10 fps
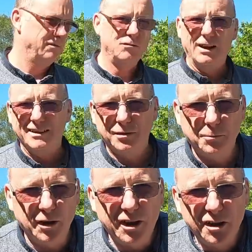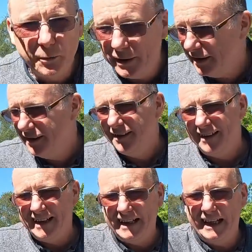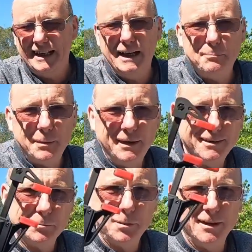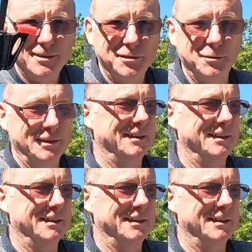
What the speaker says: Right, so I'm going to glue it and then clamp it into place using